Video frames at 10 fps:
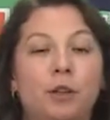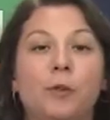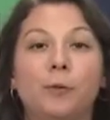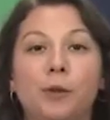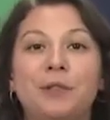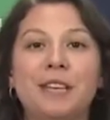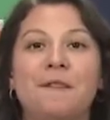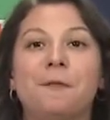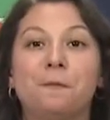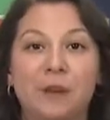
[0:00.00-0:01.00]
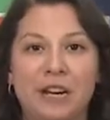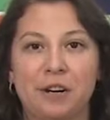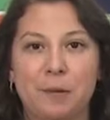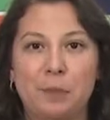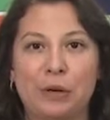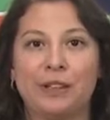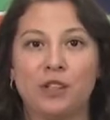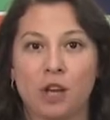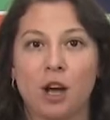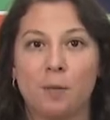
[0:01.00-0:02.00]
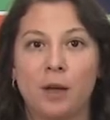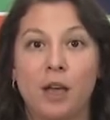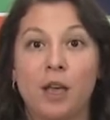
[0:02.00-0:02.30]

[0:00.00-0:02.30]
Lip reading: The fruits have a very important job.